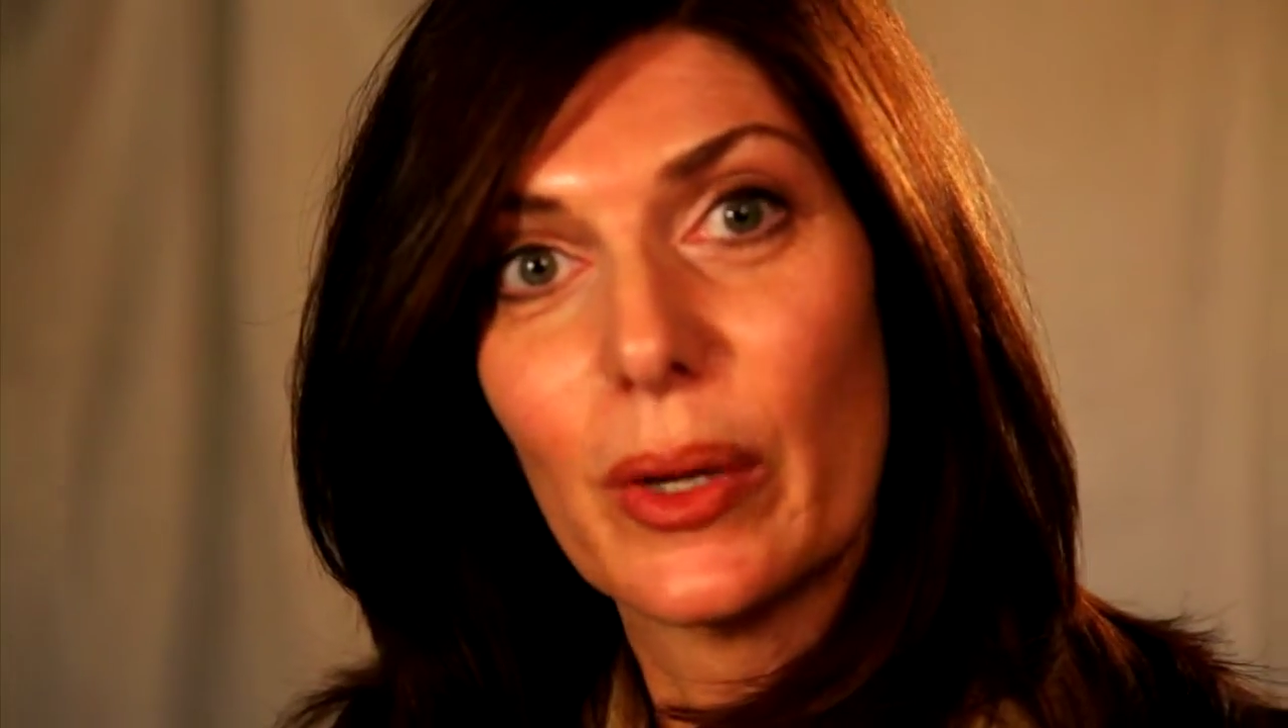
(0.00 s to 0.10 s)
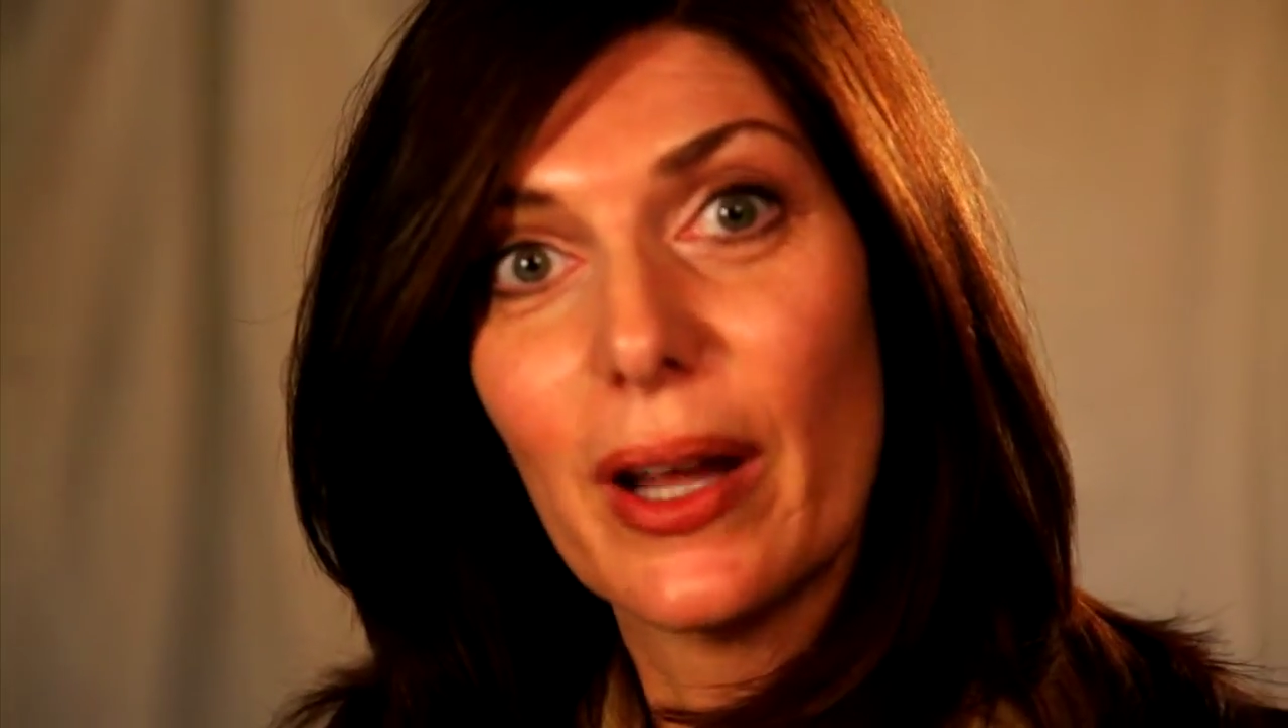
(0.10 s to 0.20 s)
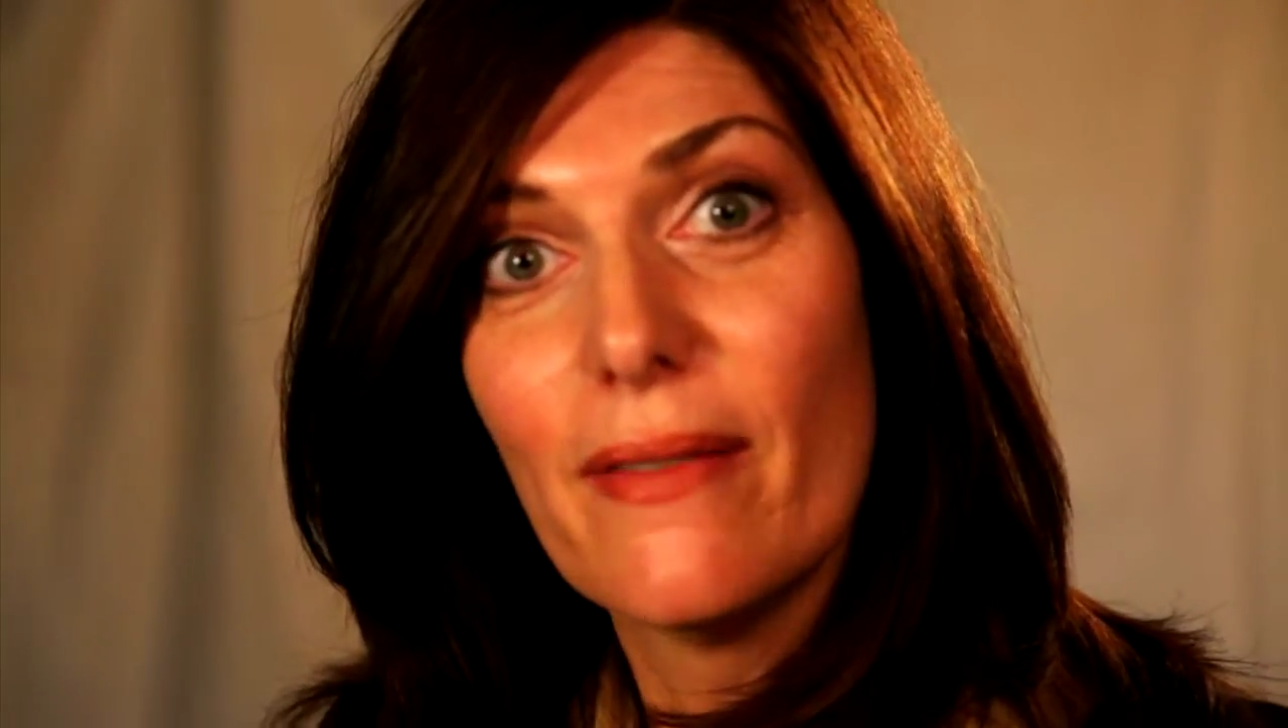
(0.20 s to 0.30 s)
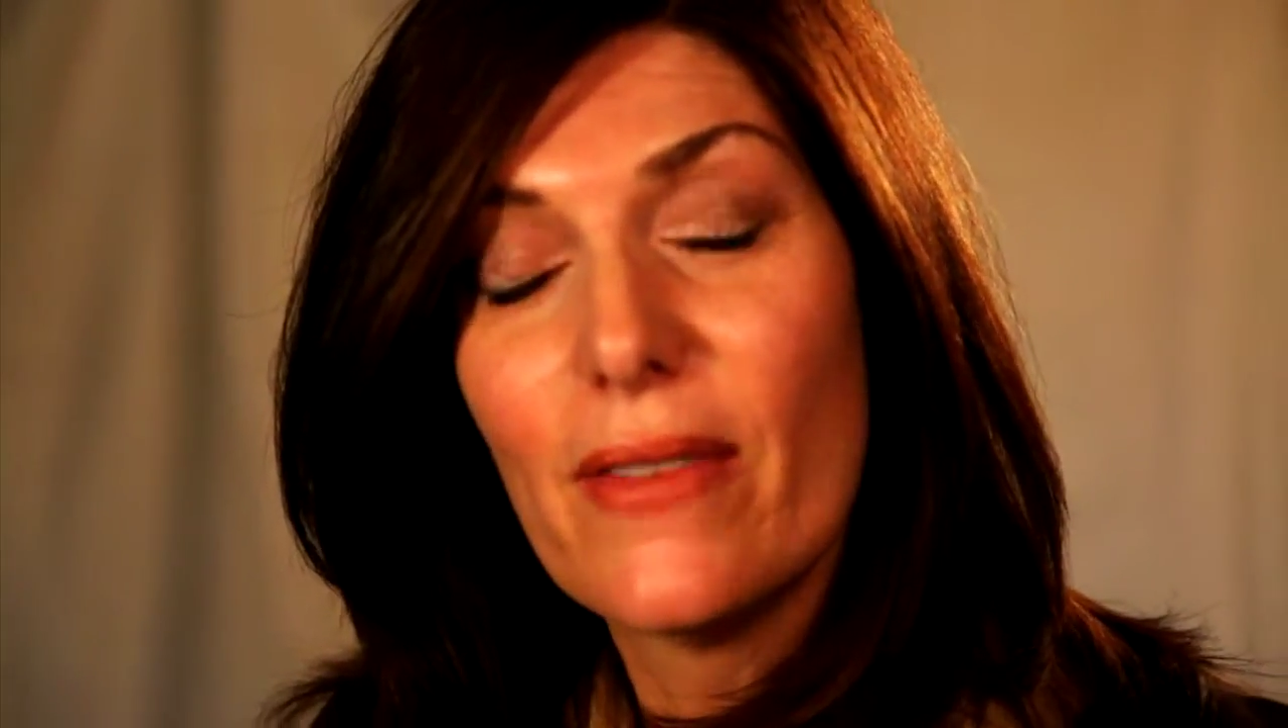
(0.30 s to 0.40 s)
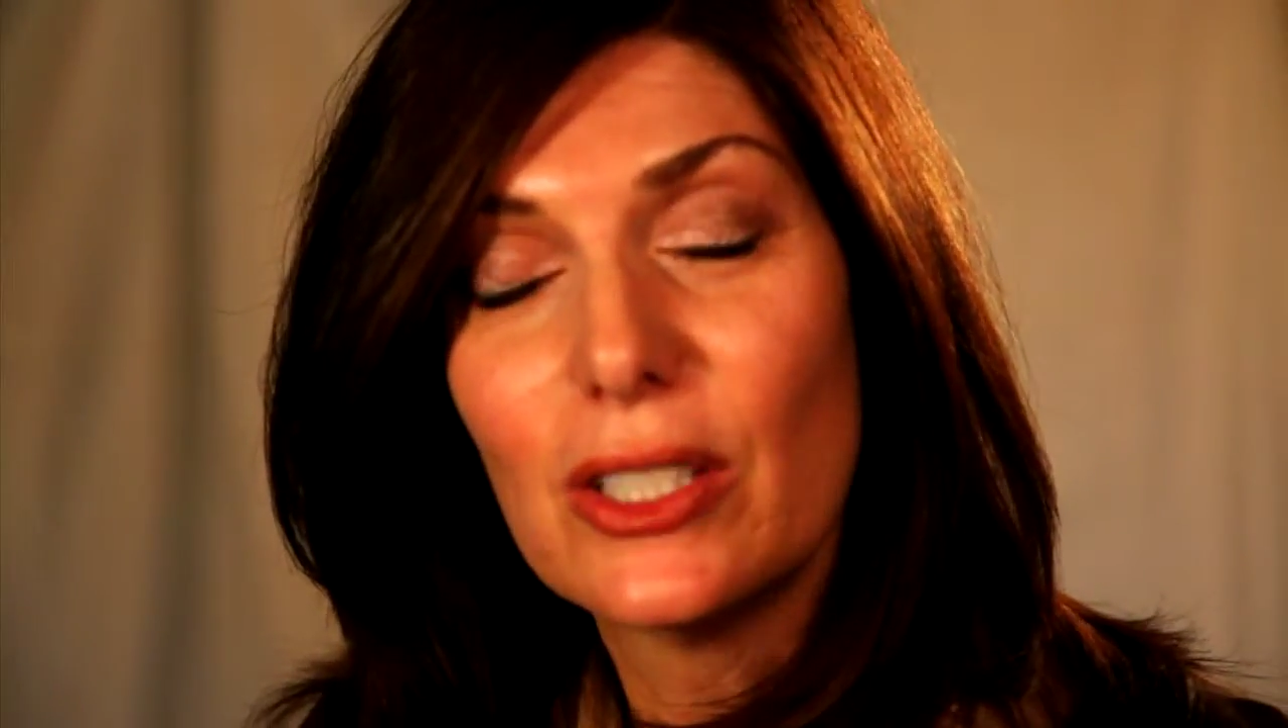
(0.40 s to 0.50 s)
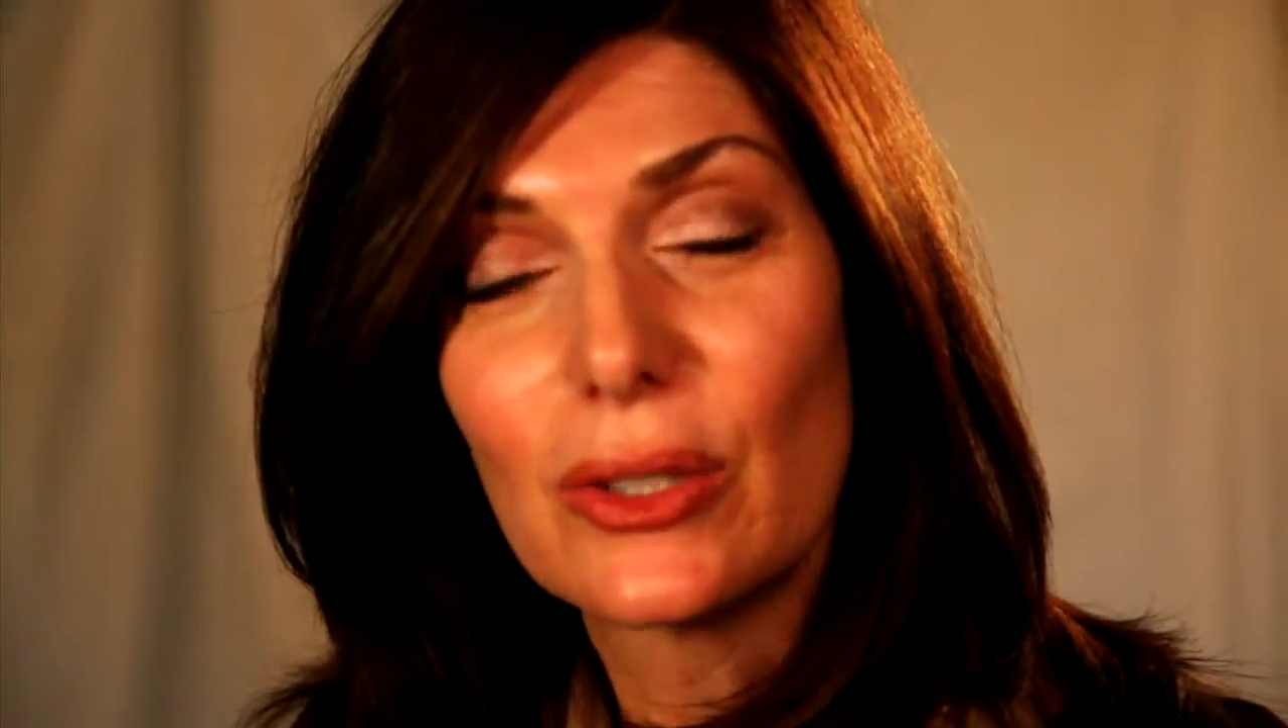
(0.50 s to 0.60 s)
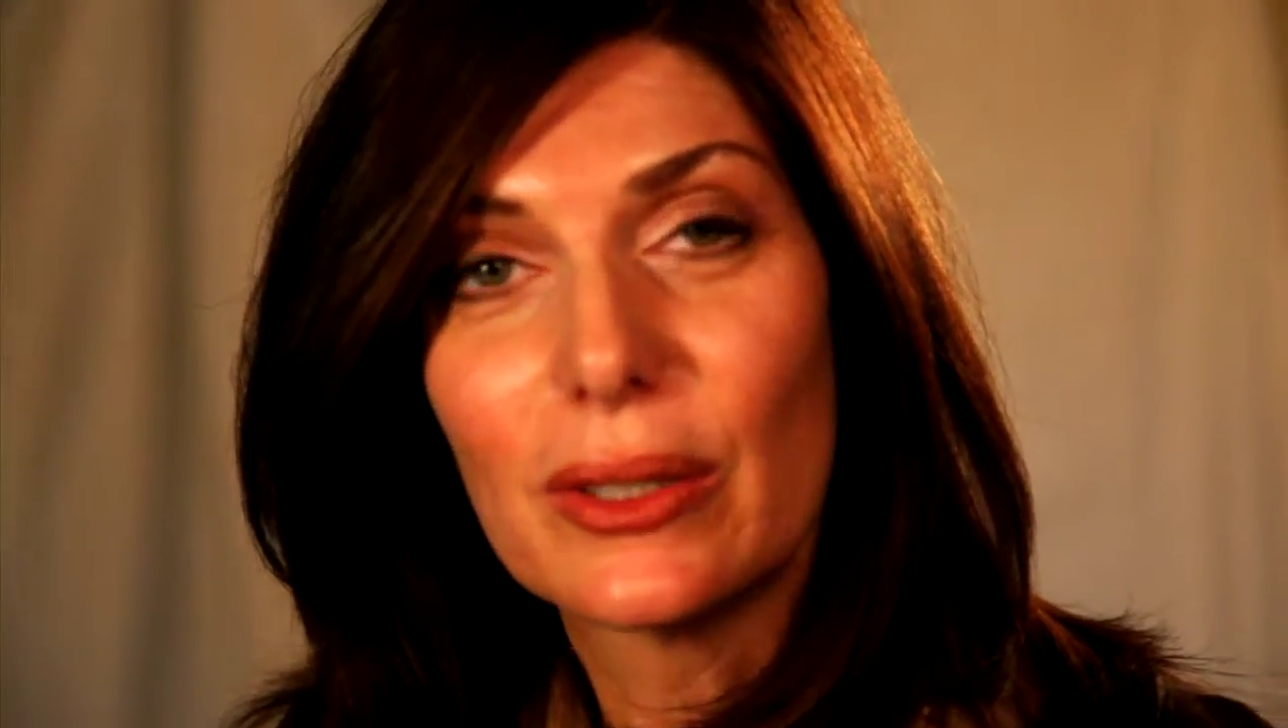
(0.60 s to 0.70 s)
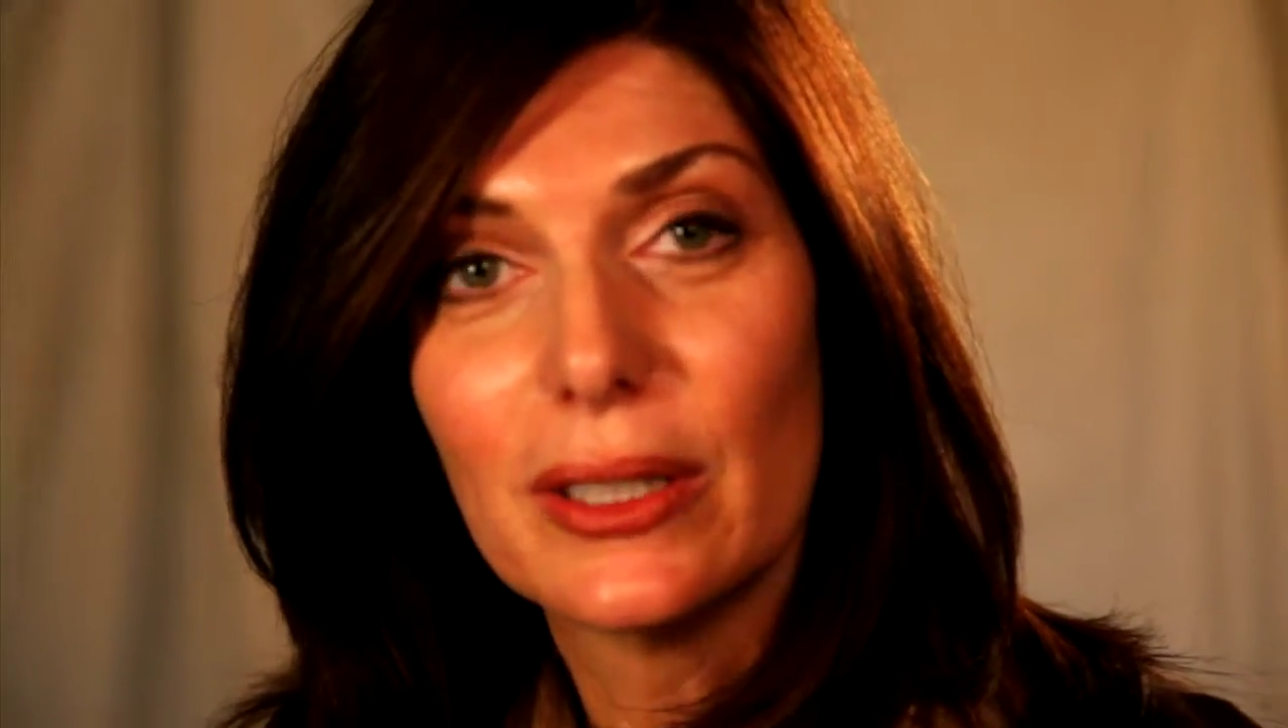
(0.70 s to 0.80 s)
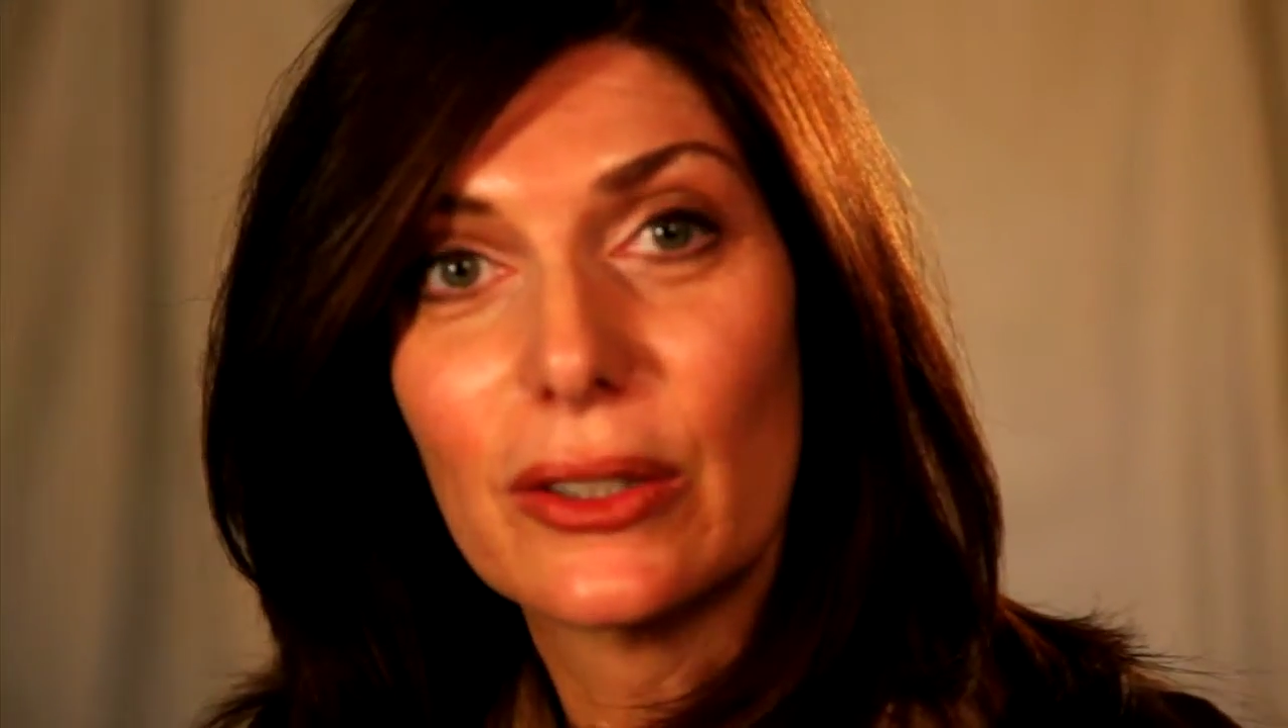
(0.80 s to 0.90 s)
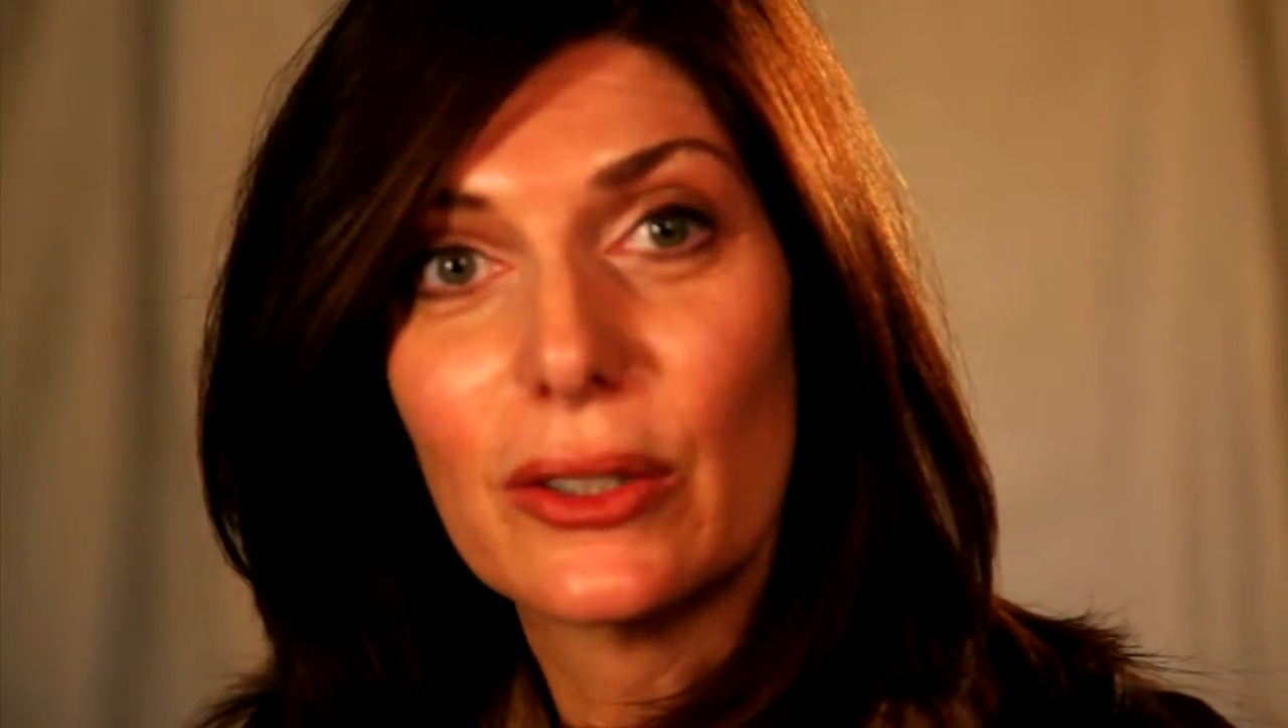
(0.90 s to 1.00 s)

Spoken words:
what I eventually